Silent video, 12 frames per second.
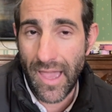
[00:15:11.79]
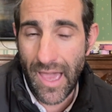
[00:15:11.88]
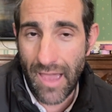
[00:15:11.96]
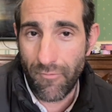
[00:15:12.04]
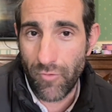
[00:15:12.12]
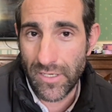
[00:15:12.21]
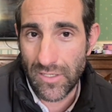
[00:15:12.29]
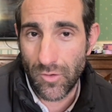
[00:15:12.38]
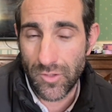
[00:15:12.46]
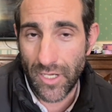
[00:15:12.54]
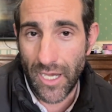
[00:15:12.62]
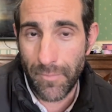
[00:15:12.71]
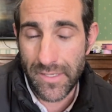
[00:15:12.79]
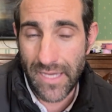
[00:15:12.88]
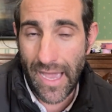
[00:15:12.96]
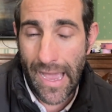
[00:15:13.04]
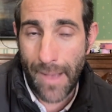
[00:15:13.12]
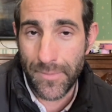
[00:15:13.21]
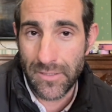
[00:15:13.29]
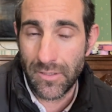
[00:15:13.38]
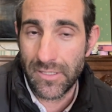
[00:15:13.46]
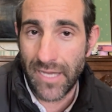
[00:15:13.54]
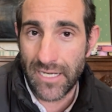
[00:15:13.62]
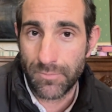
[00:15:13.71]
every single time is
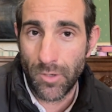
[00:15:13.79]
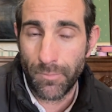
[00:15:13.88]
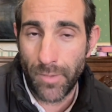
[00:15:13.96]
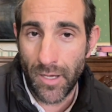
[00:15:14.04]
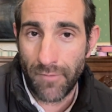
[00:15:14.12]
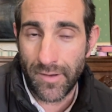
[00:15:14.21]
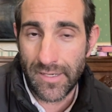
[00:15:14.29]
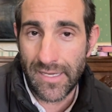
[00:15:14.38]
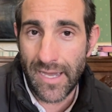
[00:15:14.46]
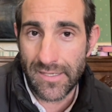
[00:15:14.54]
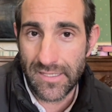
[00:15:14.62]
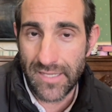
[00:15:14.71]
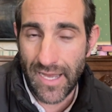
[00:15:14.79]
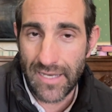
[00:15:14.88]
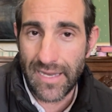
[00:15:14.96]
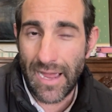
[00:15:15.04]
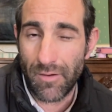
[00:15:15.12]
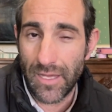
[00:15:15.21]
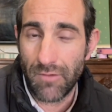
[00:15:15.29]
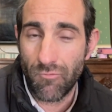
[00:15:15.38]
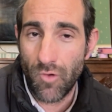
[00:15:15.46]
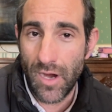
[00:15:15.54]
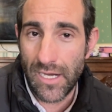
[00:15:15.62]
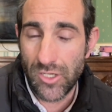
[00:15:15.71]
absolutely textbook perfect. He gets his head down. He
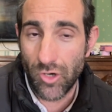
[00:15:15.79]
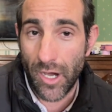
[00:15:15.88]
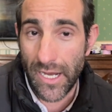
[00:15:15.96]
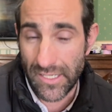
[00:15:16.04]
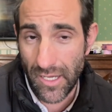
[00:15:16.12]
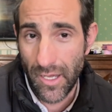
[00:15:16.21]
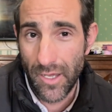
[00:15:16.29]
really tries.